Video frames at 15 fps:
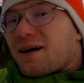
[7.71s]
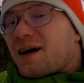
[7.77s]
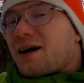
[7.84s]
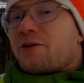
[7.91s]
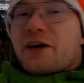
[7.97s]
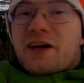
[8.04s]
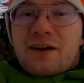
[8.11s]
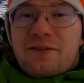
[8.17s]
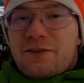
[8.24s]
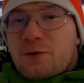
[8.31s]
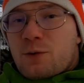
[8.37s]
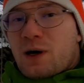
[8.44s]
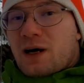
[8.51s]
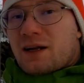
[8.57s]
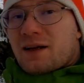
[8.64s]
Howdy
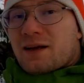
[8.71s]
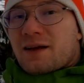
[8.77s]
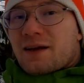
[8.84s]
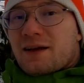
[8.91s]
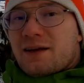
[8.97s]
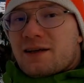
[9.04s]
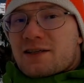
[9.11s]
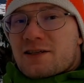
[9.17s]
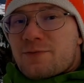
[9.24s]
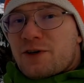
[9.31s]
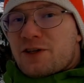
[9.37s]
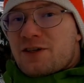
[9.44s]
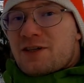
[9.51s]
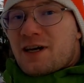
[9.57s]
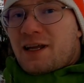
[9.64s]
everyone, it's
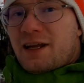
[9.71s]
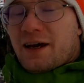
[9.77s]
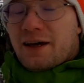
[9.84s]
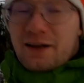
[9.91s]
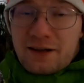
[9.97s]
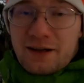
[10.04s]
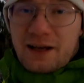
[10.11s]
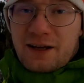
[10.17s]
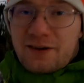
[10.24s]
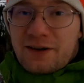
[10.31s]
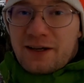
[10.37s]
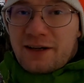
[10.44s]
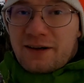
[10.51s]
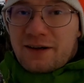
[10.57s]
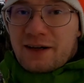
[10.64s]
Montana Air Gunner
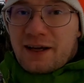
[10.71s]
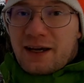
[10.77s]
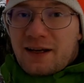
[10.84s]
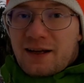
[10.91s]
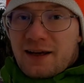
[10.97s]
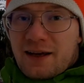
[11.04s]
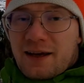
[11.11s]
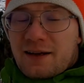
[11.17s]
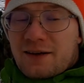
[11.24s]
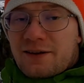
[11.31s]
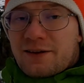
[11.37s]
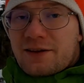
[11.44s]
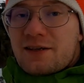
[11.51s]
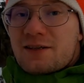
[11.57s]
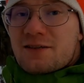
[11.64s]
here again and
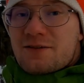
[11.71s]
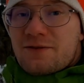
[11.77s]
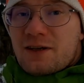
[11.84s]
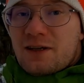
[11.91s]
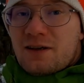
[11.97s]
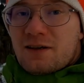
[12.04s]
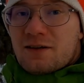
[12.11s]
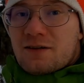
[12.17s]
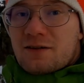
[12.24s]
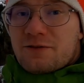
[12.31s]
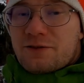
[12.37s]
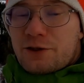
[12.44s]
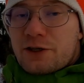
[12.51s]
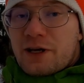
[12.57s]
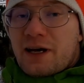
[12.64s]
on this video
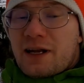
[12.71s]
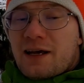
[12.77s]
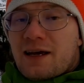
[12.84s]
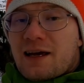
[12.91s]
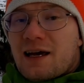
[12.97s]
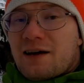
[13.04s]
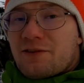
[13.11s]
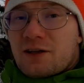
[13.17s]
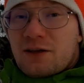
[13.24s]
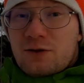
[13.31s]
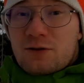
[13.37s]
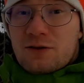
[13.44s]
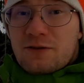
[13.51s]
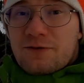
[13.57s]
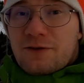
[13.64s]
we're gonna have a
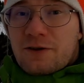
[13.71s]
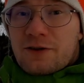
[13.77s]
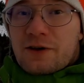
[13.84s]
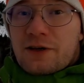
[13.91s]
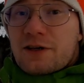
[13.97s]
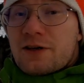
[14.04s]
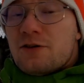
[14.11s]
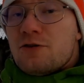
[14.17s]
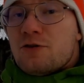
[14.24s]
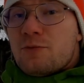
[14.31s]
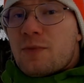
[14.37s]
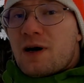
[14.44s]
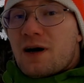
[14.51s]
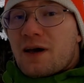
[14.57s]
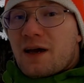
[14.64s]
look for the
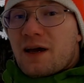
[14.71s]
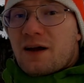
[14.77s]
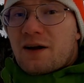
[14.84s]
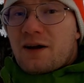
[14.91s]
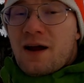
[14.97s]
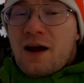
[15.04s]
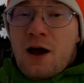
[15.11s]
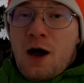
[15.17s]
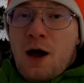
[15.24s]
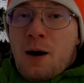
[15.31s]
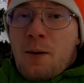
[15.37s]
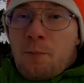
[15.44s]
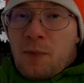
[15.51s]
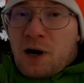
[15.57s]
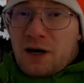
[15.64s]
Huma Air
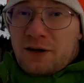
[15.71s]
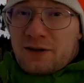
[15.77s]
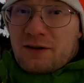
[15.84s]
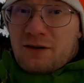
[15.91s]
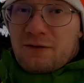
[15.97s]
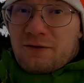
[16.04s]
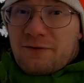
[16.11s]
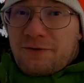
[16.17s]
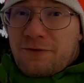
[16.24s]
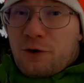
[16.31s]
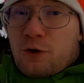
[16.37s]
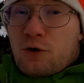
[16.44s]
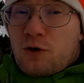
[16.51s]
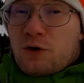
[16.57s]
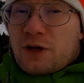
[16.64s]
Mod
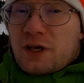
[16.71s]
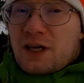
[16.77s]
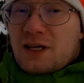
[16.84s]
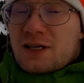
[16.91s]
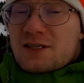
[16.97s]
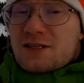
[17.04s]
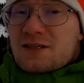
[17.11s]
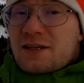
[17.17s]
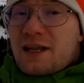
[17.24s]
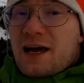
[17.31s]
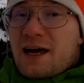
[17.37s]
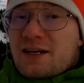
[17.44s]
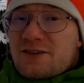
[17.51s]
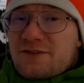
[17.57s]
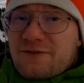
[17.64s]
40
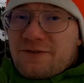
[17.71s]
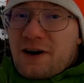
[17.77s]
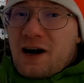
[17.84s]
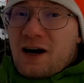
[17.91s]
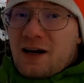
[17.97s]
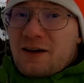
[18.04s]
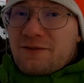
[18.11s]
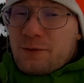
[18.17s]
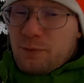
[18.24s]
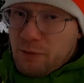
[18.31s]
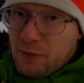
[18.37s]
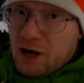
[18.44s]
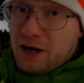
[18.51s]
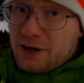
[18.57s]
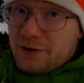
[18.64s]
5
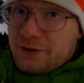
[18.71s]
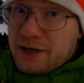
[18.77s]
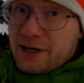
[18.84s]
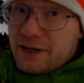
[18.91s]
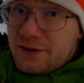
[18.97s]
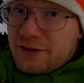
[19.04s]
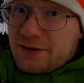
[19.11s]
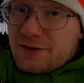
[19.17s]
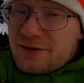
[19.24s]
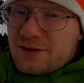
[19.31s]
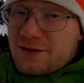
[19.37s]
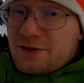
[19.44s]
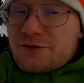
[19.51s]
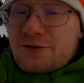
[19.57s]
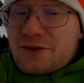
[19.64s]
moderator,
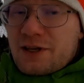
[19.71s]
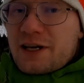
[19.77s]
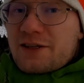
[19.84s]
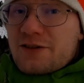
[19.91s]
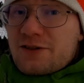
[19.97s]
so stay